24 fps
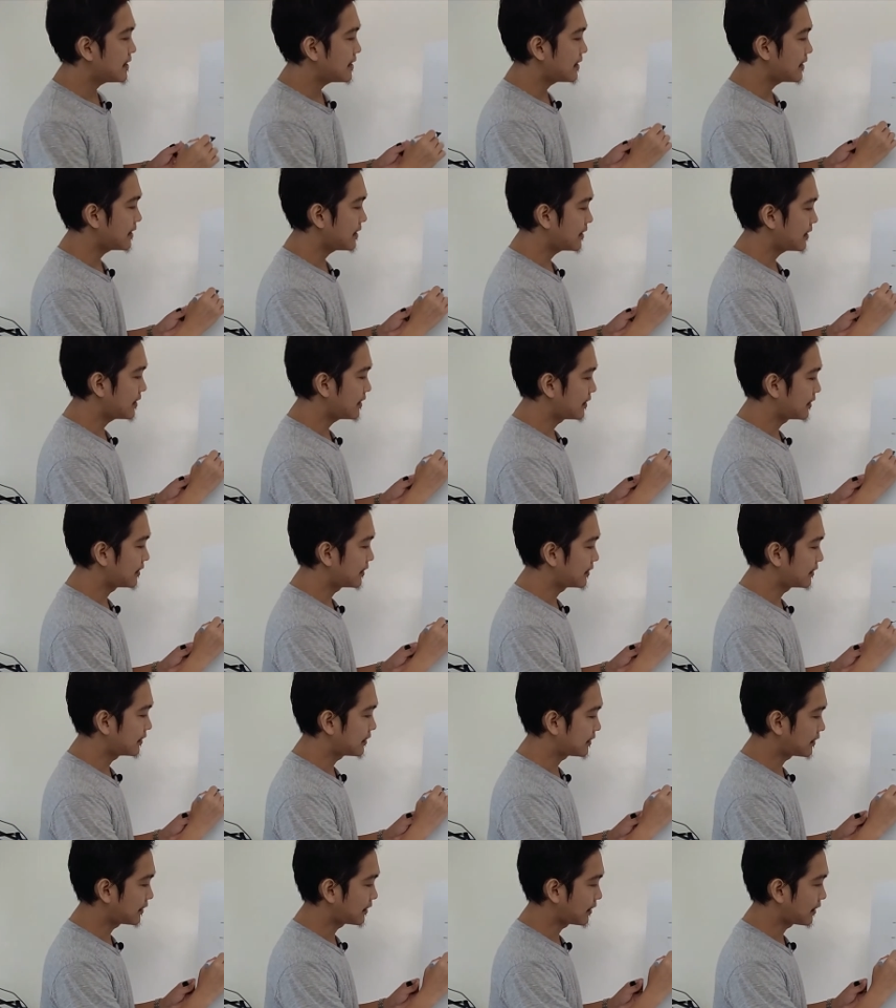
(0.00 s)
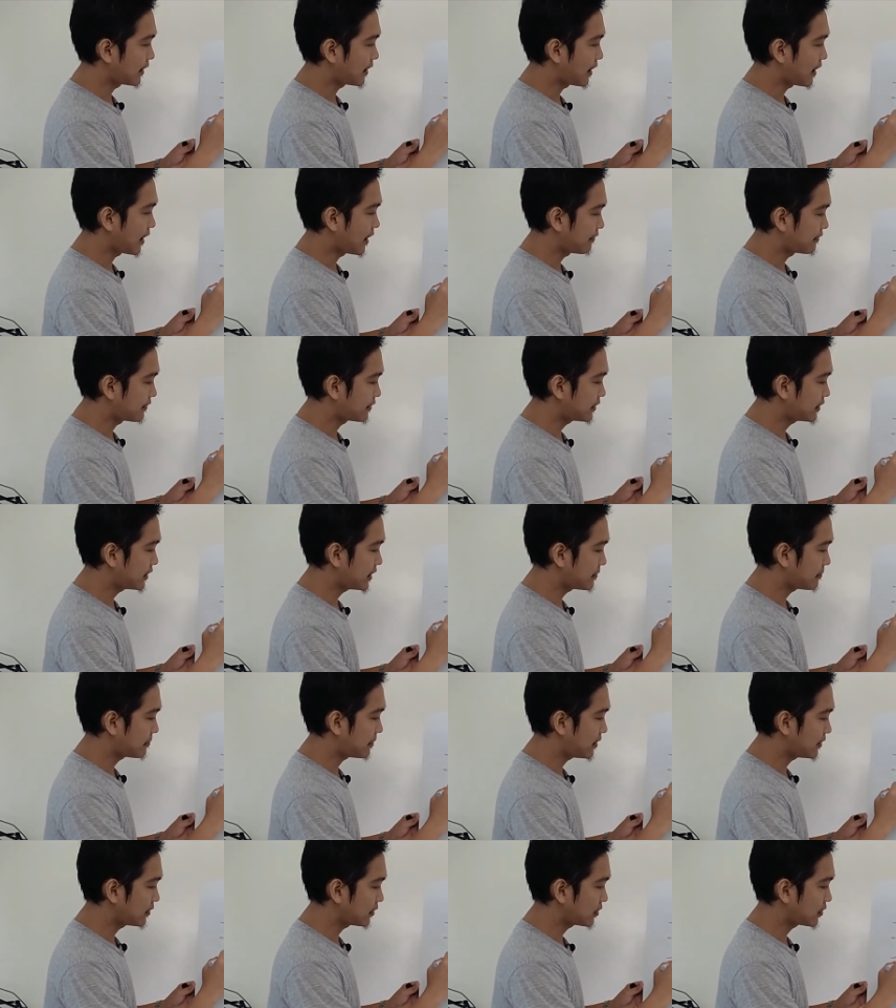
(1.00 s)
And I've heard
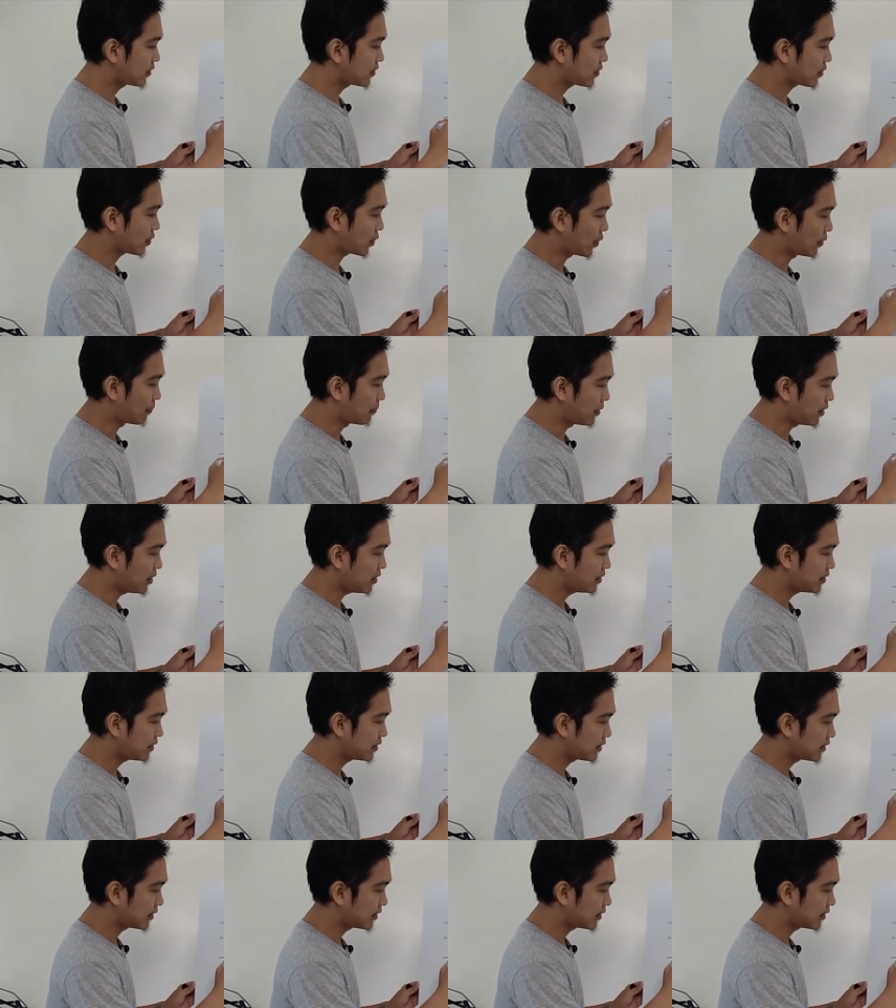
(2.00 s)
about Komo.